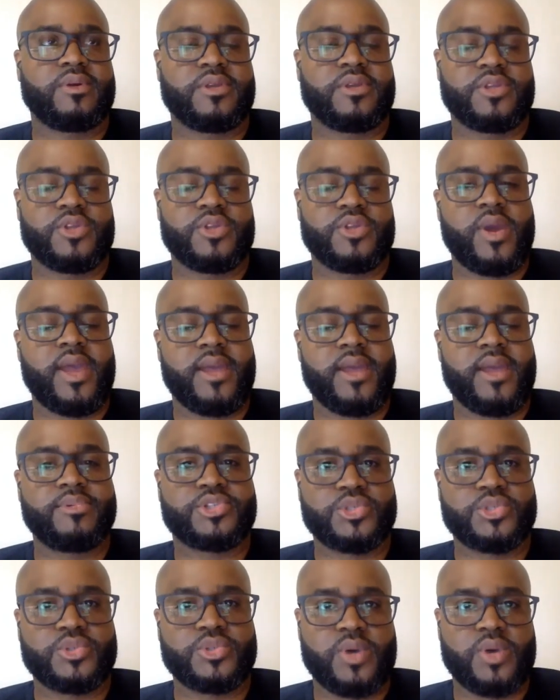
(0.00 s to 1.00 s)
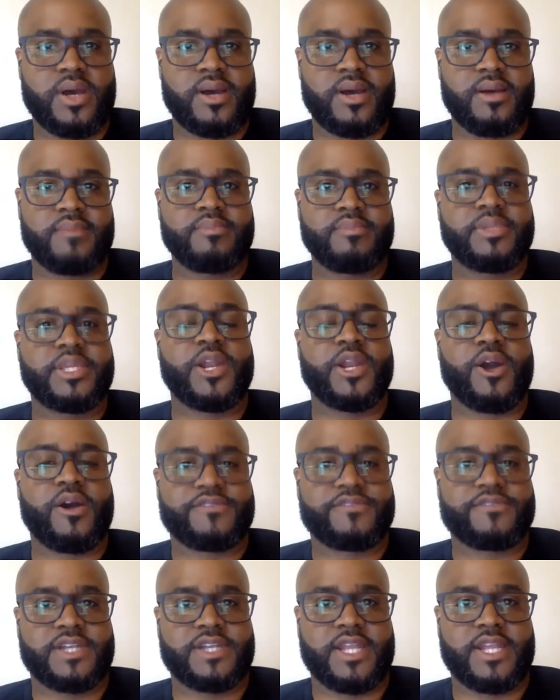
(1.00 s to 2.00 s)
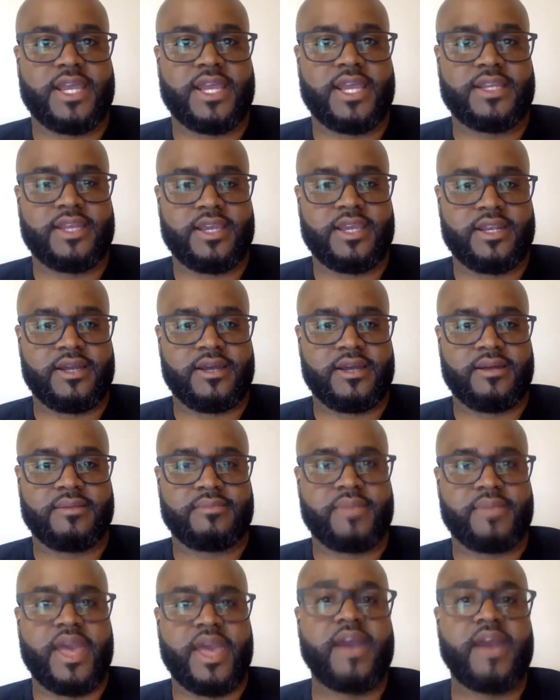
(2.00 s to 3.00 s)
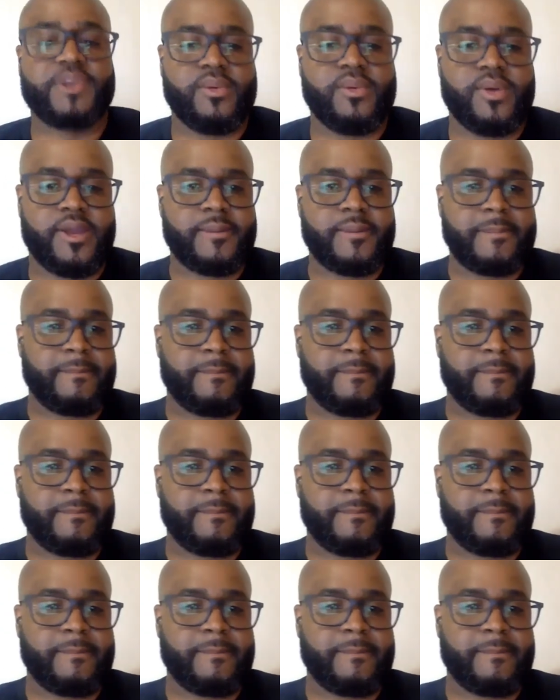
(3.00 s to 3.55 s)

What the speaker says: you were able to get off tonight and have your way?